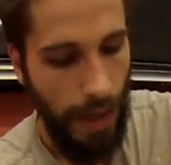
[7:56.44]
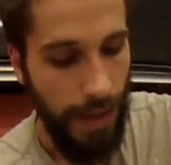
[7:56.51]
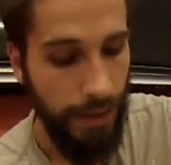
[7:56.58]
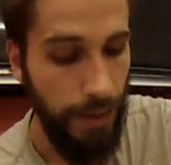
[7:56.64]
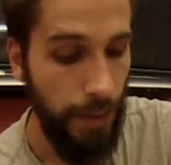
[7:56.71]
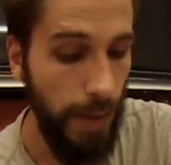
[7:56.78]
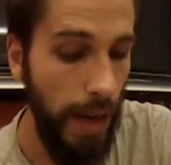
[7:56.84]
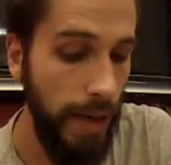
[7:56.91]
I
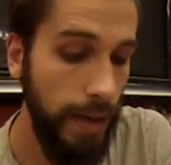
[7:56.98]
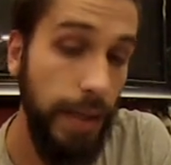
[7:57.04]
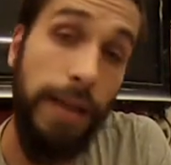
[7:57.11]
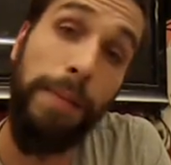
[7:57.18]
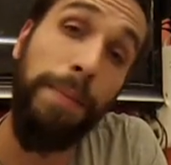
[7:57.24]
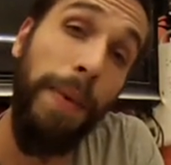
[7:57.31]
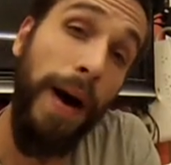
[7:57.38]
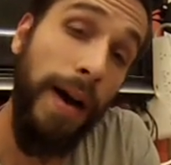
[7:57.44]
do not
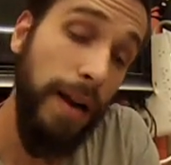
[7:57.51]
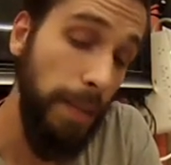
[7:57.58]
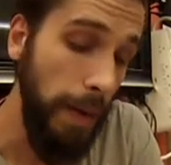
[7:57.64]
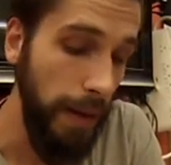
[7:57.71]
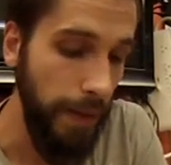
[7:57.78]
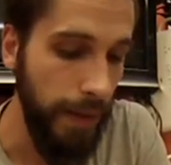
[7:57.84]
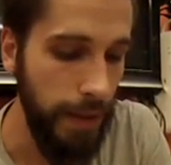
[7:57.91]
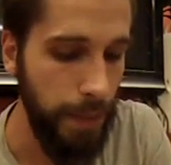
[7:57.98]
need a bottom
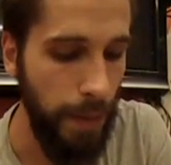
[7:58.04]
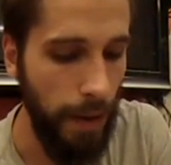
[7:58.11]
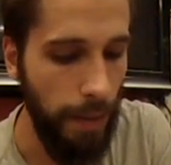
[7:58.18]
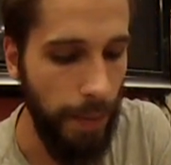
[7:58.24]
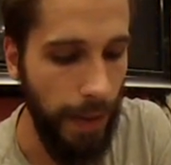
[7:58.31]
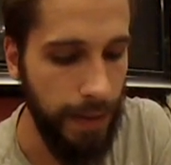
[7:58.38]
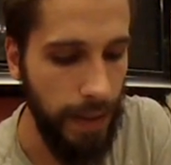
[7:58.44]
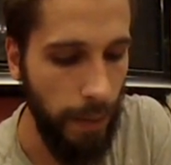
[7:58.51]
on this
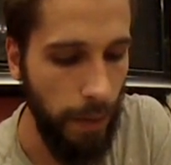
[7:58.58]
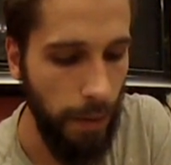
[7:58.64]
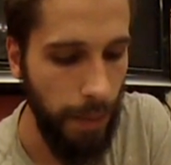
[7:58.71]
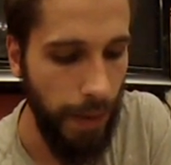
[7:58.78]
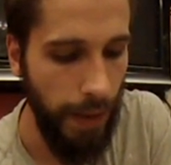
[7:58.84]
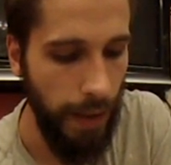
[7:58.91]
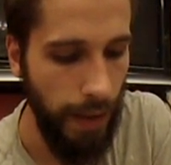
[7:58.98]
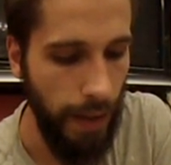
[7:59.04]
part because I will
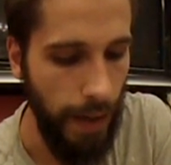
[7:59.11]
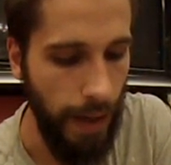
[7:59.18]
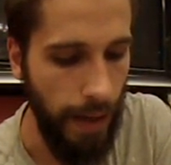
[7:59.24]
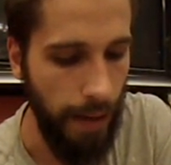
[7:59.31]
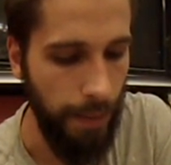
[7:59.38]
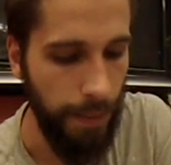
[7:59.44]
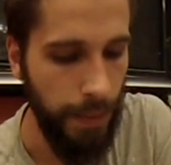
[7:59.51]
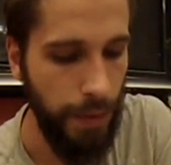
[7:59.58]
be
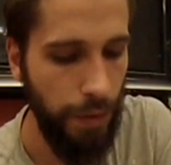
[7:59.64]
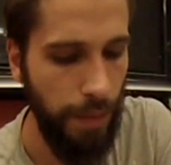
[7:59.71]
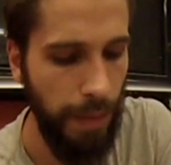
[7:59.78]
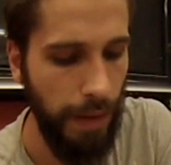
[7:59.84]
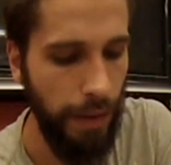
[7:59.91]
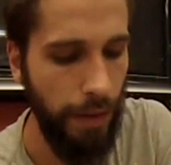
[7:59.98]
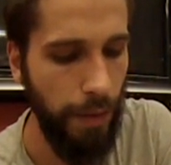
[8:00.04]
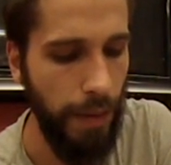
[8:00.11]

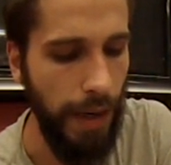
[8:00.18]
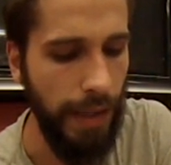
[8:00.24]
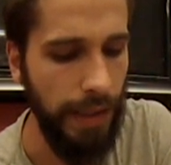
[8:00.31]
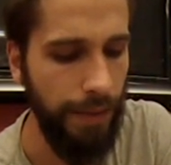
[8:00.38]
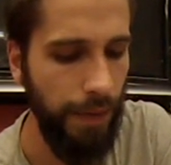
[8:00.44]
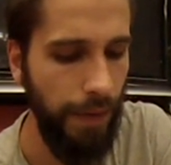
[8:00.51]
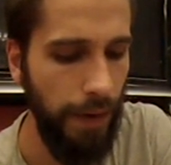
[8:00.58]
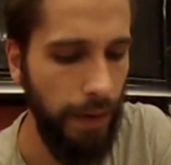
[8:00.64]
trimming through it. I
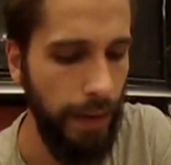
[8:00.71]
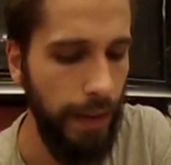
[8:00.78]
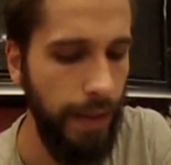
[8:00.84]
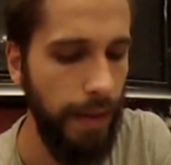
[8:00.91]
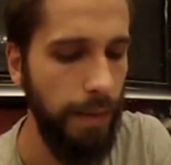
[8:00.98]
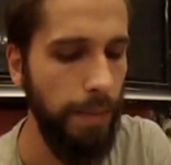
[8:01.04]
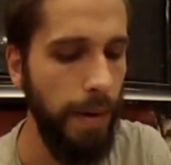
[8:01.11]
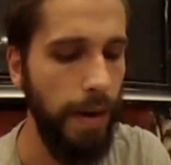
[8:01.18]
leave a very
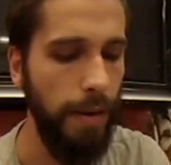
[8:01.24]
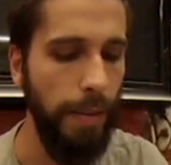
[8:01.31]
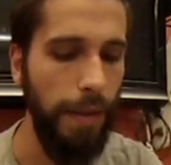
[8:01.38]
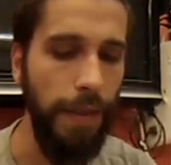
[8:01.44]
thin bottom.